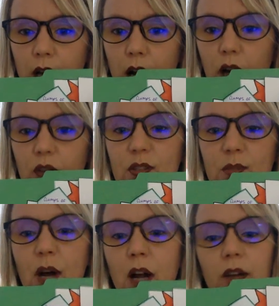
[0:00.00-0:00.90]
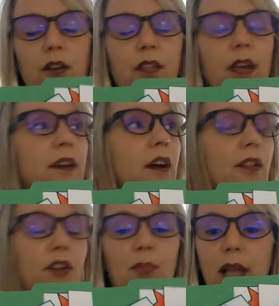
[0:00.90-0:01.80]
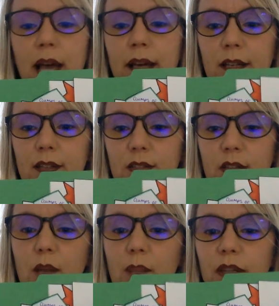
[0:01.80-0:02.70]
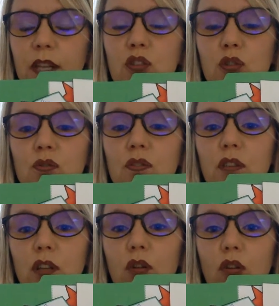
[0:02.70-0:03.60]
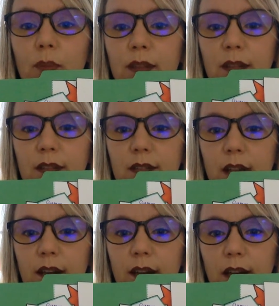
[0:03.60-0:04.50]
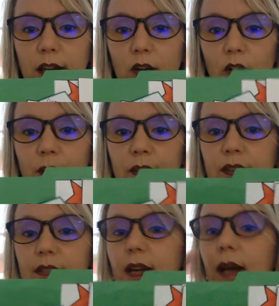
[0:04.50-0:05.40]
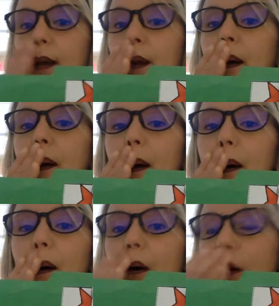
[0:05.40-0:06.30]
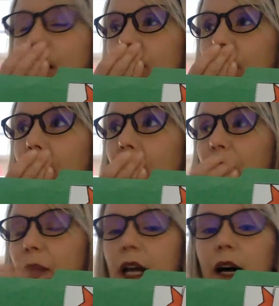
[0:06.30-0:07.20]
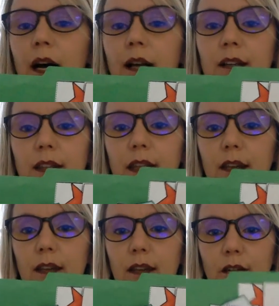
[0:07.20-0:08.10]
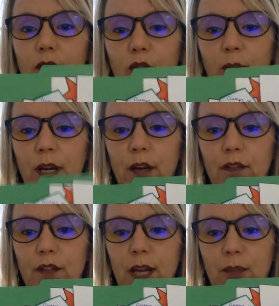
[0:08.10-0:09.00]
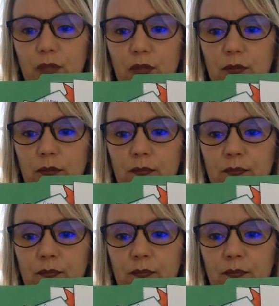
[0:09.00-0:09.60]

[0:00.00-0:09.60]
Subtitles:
are smaller than other planets, but they do still orbit the sun, and they orbit the sun far beyond the orbit of Neptune.